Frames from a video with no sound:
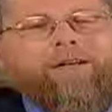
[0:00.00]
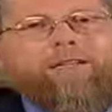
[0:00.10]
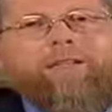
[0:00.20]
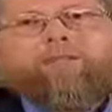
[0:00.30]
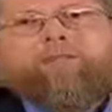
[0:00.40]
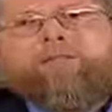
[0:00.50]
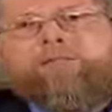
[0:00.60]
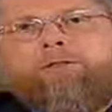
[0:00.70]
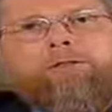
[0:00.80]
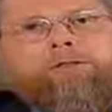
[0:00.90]
they would be
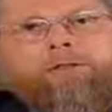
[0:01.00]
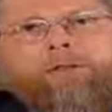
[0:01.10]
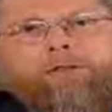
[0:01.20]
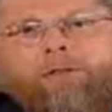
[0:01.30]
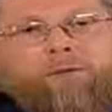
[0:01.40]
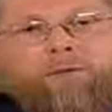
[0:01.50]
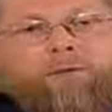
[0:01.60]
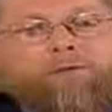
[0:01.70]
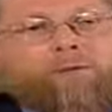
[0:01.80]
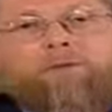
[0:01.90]
sure to say no.
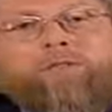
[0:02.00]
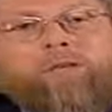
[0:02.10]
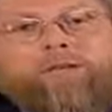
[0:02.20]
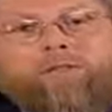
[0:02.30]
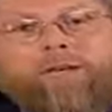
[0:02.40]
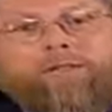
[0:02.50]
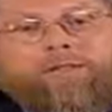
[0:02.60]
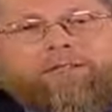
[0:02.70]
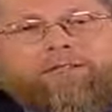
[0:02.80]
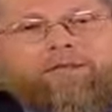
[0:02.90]
It was not a
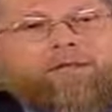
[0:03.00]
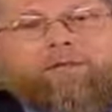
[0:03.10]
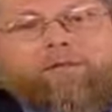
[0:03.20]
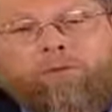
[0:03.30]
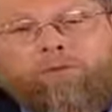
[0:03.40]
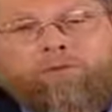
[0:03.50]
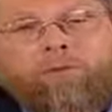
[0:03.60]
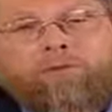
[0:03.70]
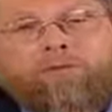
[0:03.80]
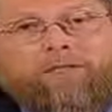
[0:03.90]
tragedy. For them, it was a
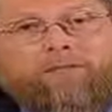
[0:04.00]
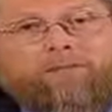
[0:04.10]
blessing.